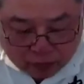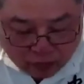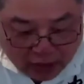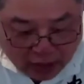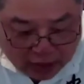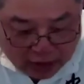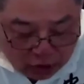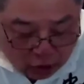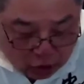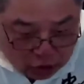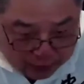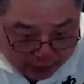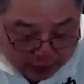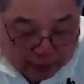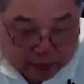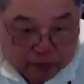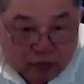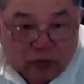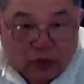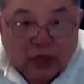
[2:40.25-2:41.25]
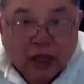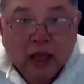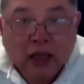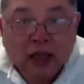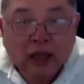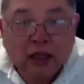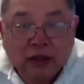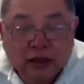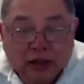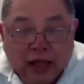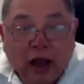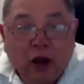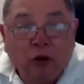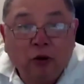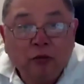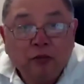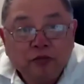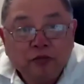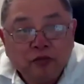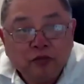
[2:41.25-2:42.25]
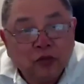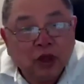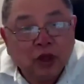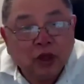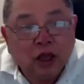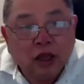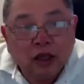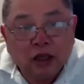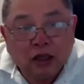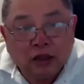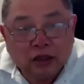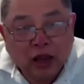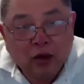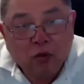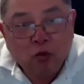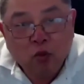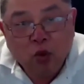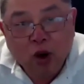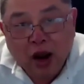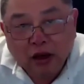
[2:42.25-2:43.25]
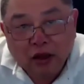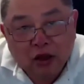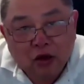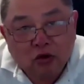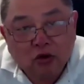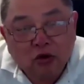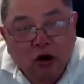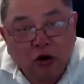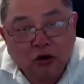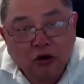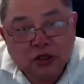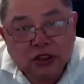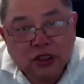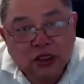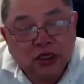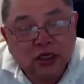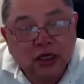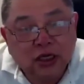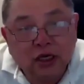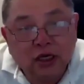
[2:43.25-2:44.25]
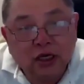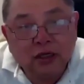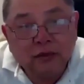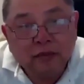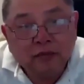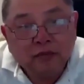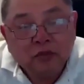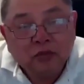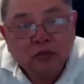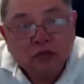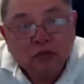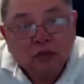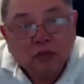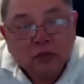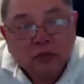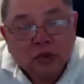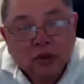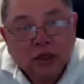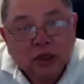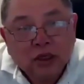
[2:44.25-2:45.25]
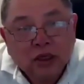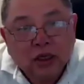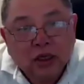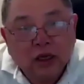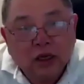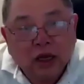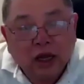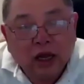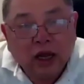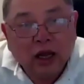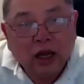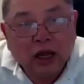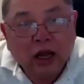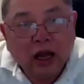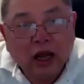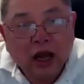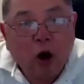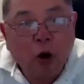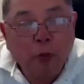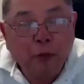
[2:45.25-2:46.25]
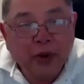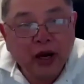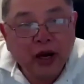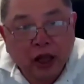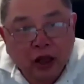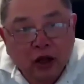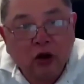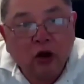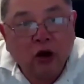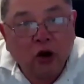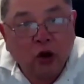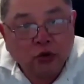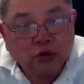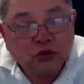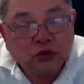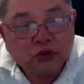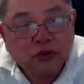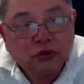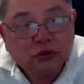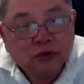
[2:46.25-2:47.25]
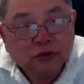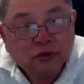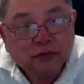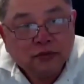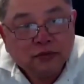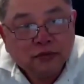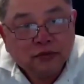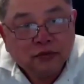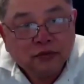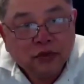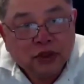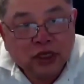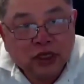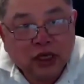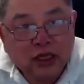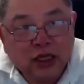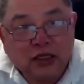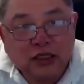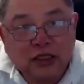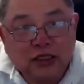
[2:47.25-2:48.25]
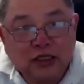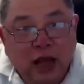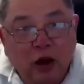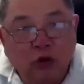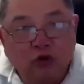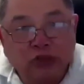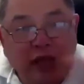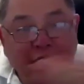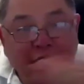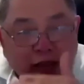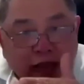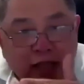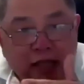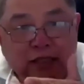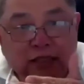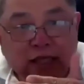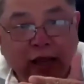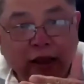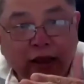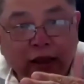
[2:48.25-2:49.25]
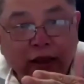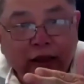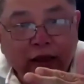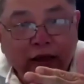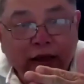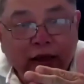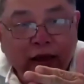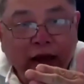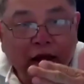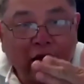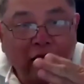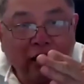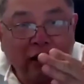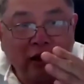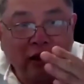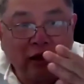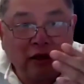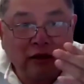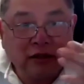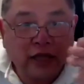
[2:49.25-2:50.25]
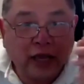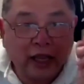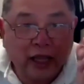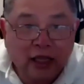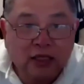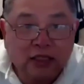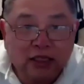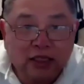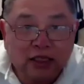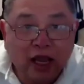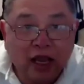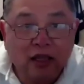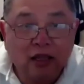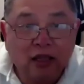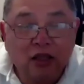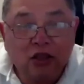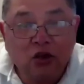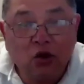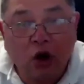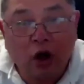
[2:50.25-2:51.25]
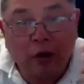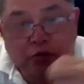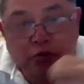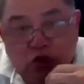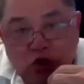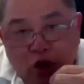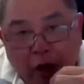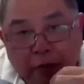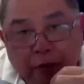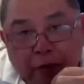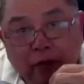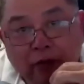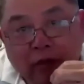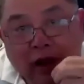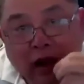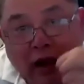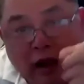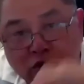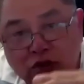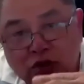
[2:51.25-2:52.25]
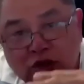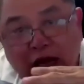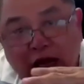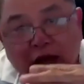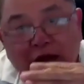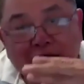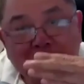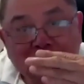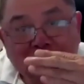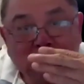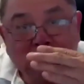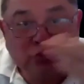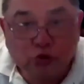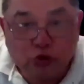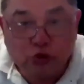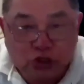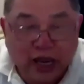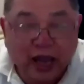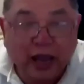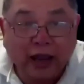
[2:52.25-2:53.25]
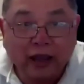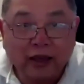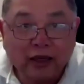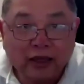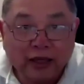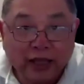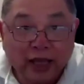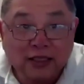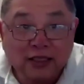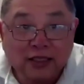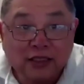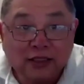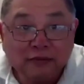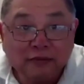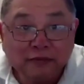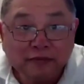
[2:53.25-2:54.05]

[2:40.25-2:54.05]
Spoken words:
Excuse me. Now, then what you consider open and close? You say this is outside, inside. As the inside, you absorb. Outside, you project. Yes?